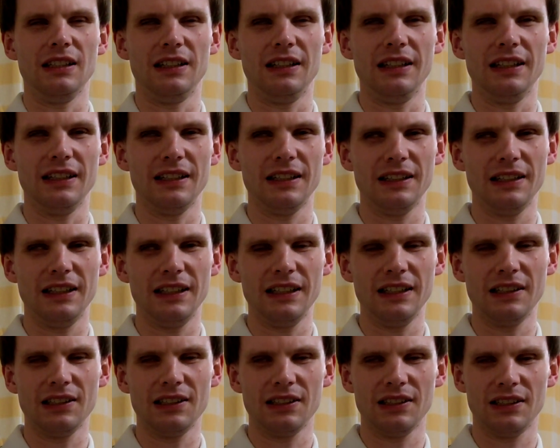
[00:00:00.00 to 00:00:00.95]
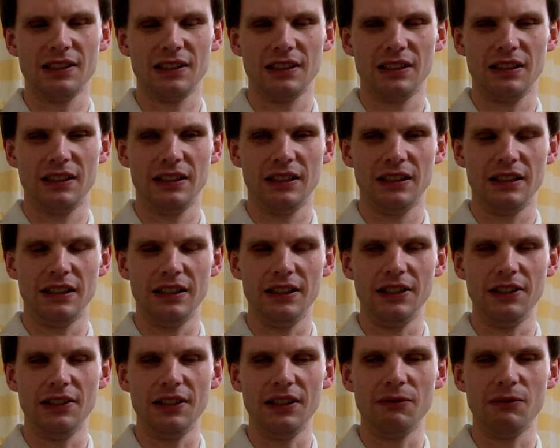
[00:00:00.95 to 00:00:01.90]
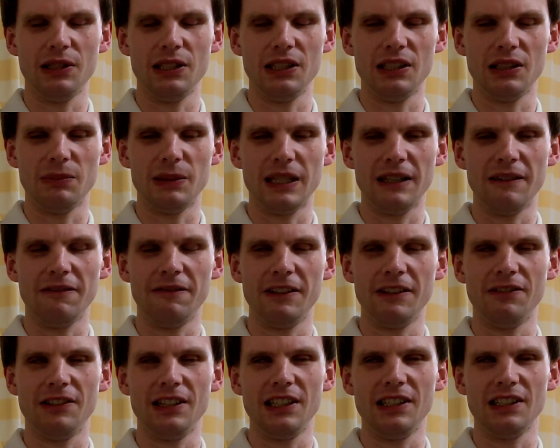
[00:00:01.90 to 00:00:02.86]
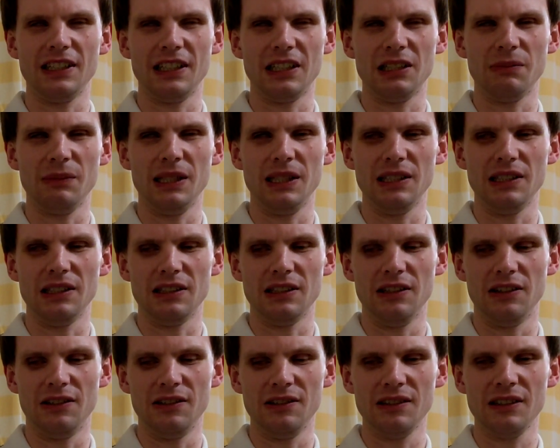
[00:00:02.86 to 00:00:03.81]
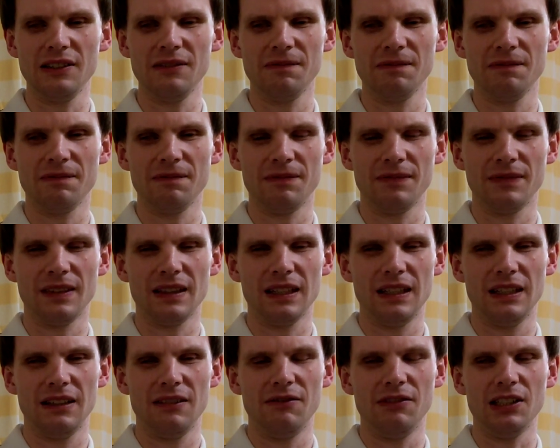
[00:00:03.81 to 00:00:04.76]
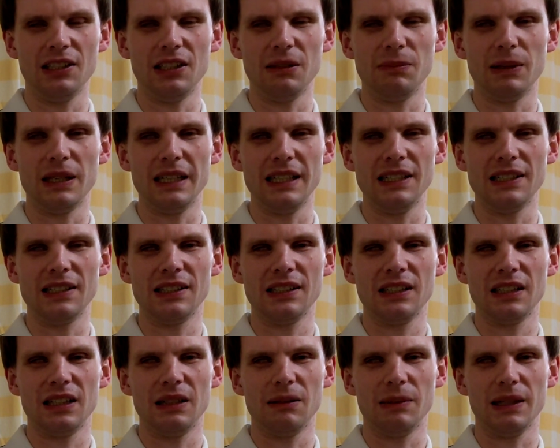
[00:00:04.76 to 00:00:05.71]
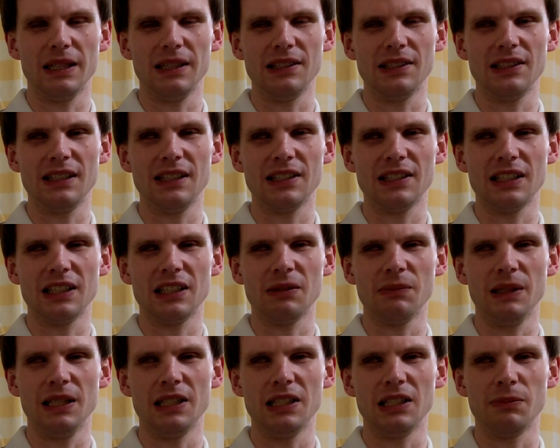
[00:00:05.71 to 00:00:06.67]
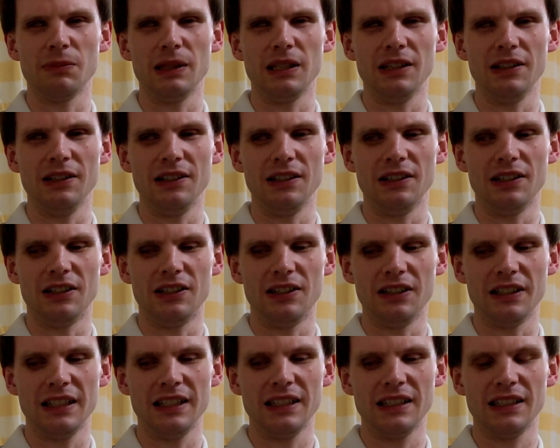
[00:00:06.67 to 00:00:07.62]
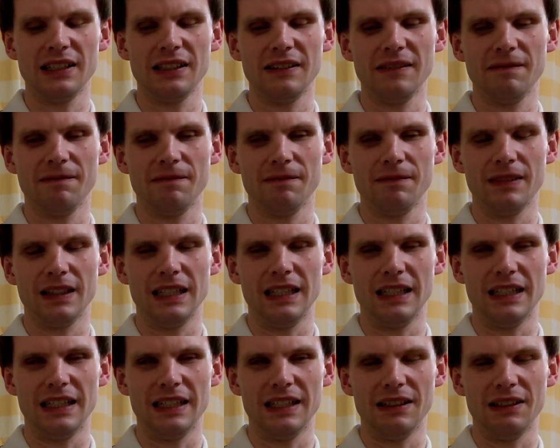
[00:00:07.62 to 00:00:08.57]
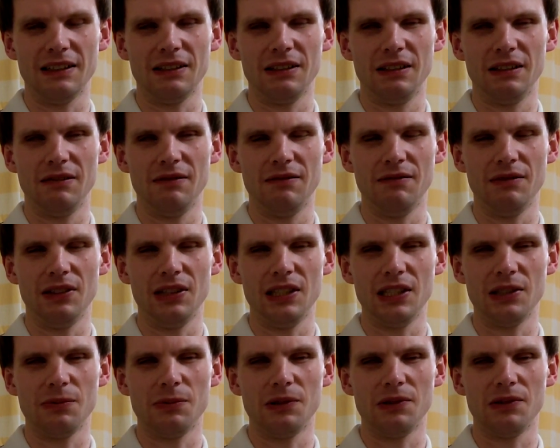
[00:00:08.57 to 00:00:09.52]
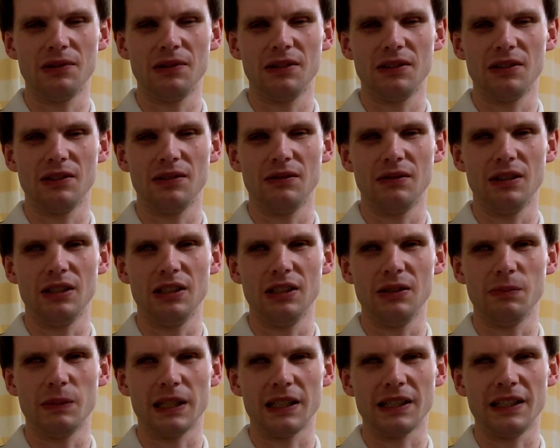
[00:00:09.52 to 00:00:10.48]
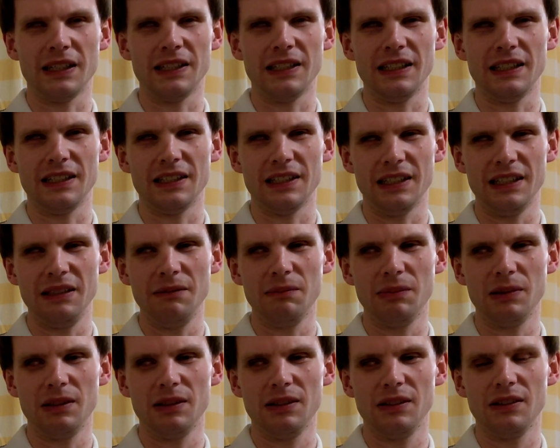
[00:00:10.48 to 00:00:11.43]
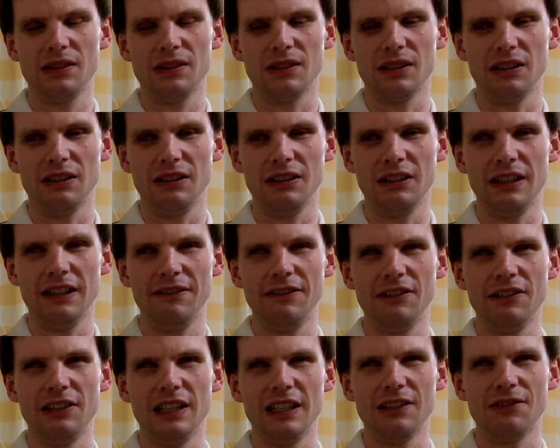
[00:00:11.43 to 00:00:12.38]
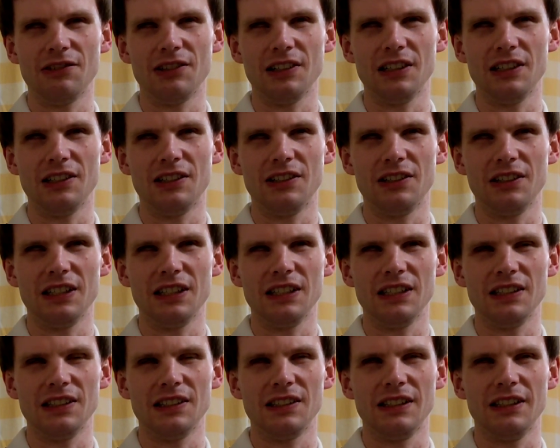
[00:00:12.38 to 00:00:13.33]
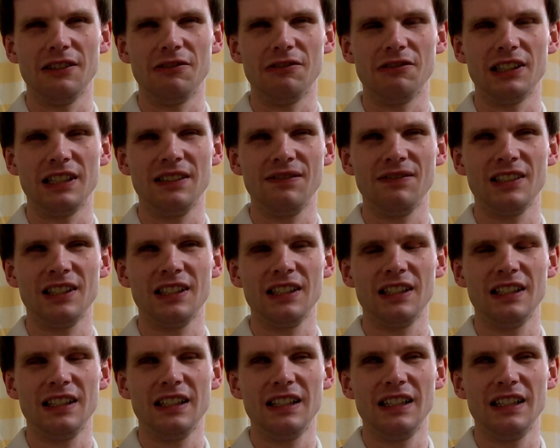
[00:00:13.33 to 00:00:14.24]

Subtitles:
is like this, a unit which is about 15 centimeters long, which you place about 6 centimeters below the target. And with this one, there's magnetic tape. So if your electronic target is steel framed,